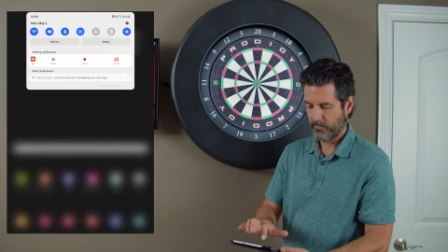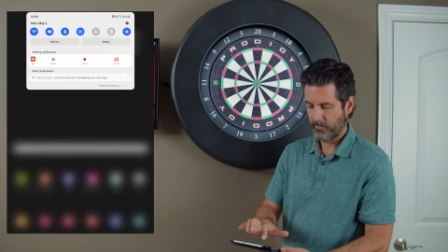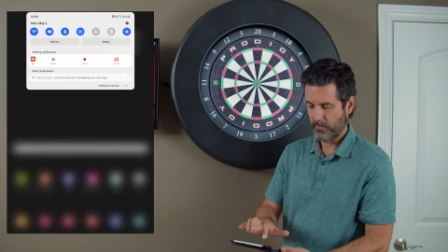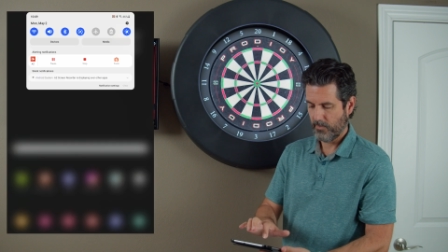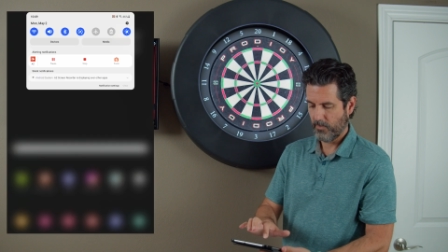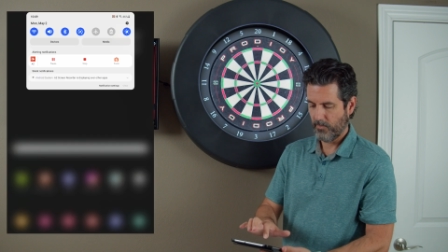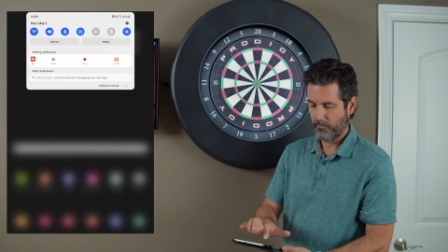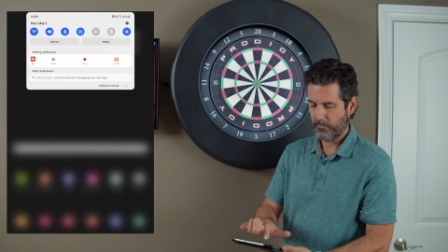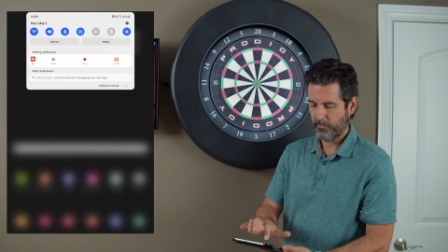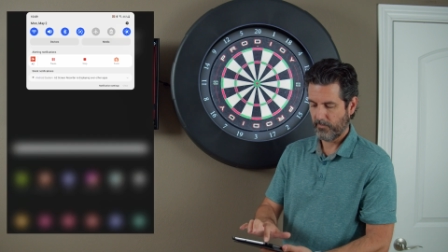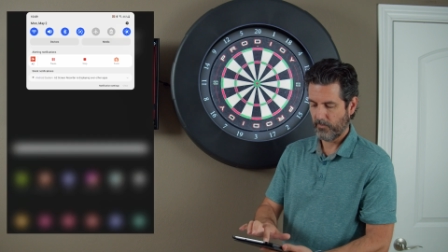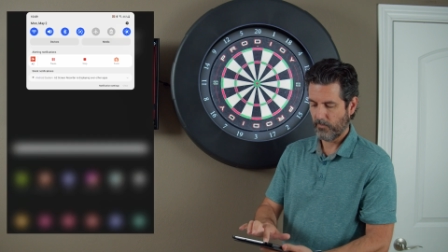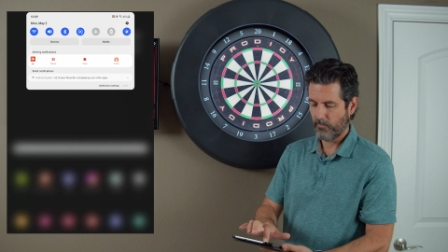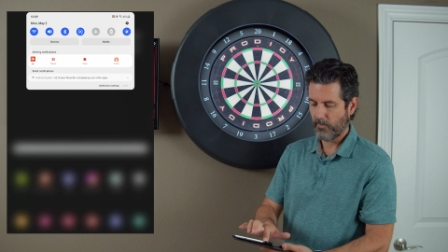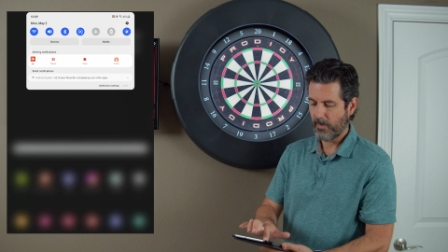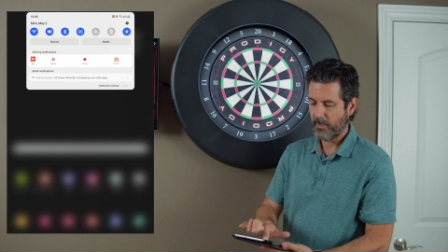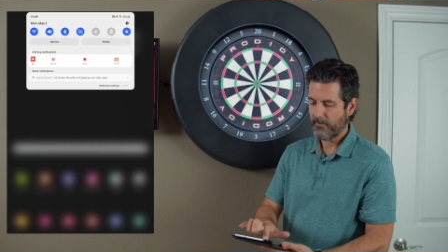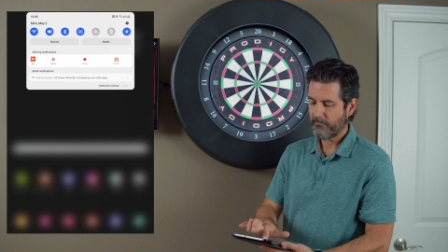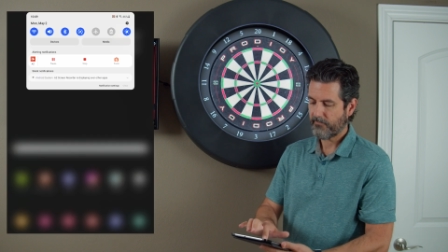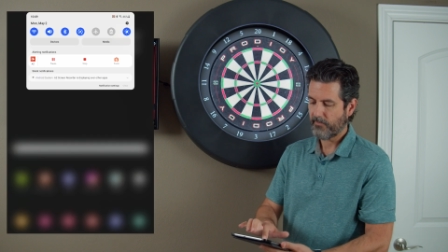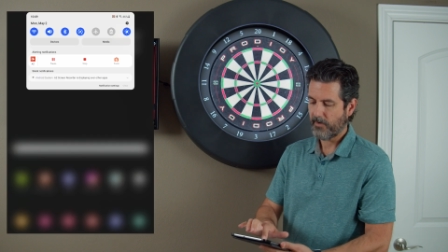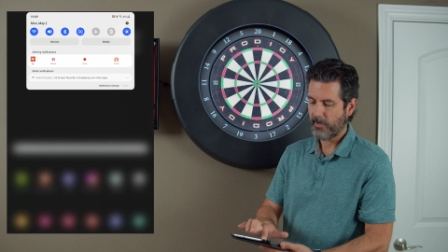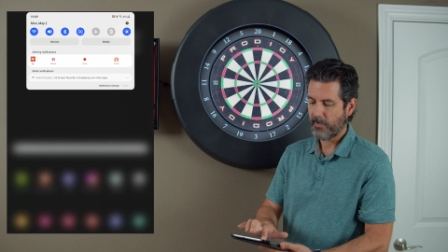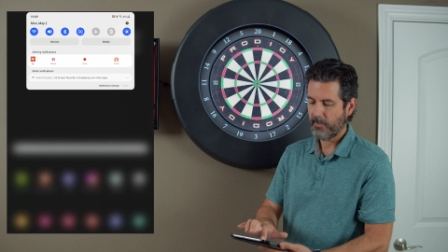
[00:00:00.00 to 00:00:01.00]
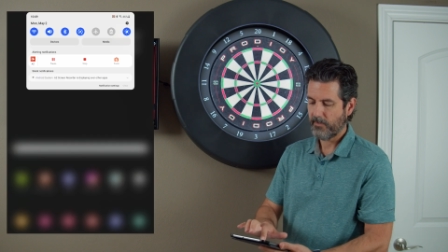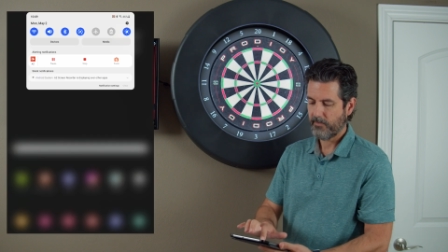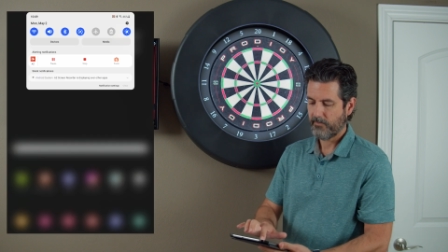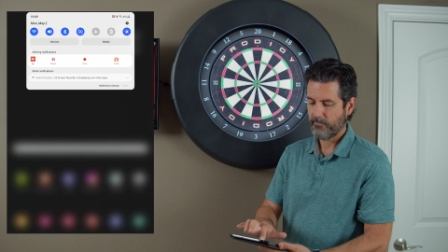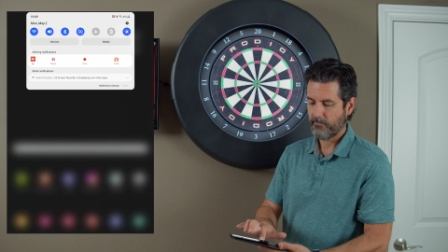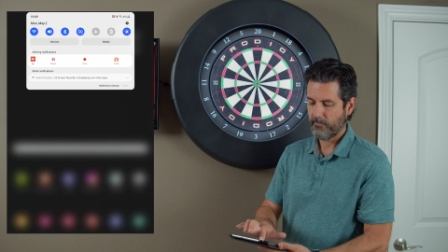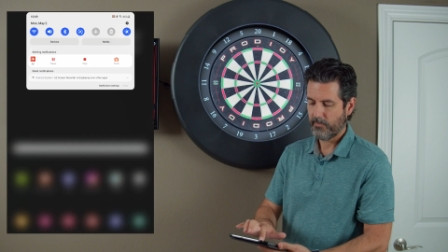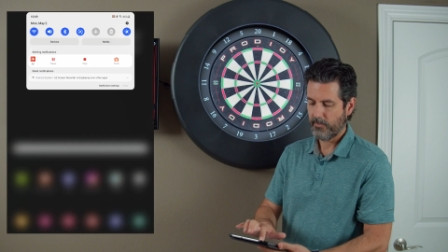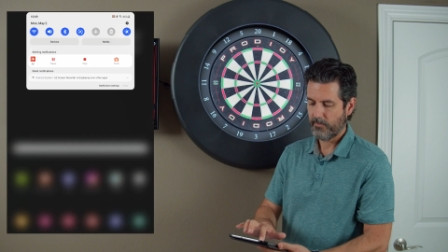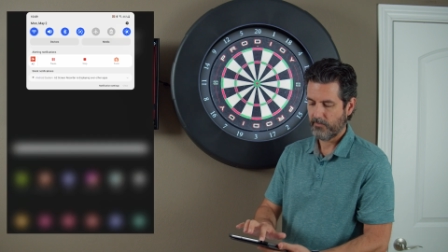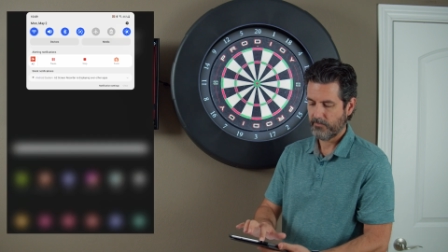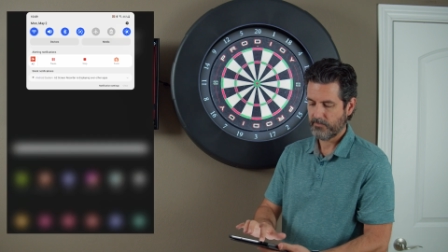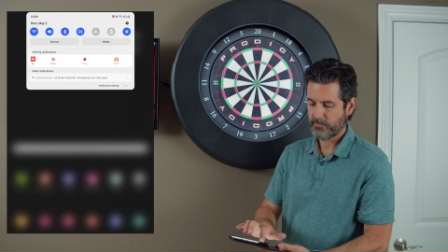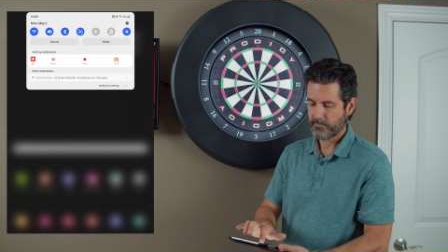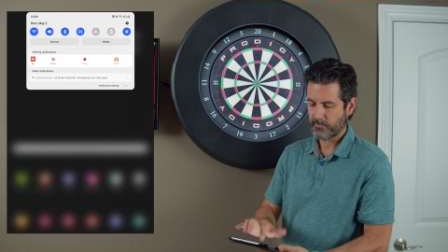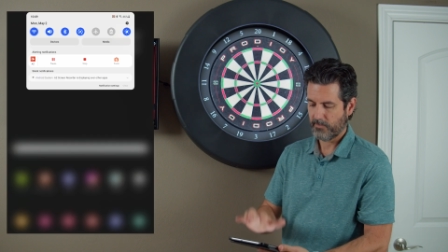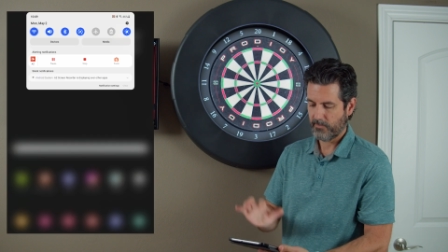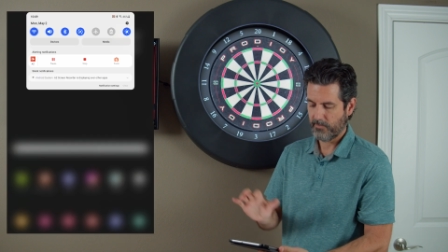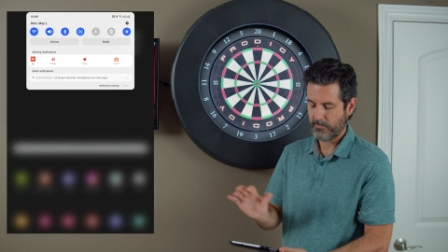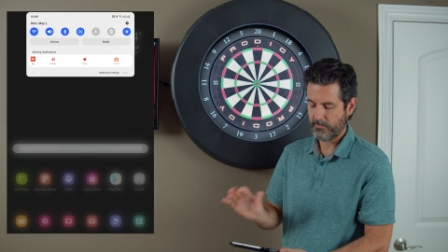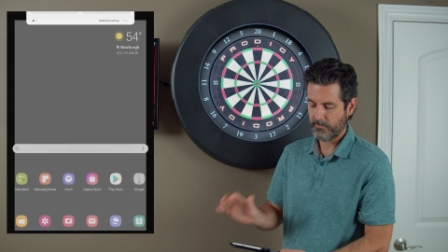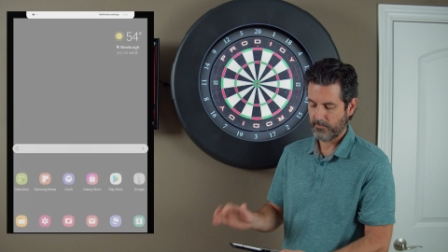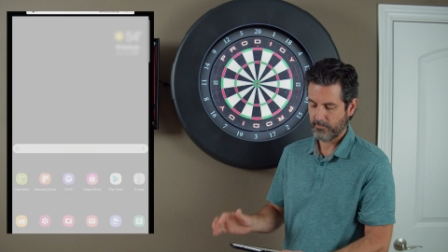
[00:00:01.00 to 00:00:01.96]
open the Wi-Fi modes on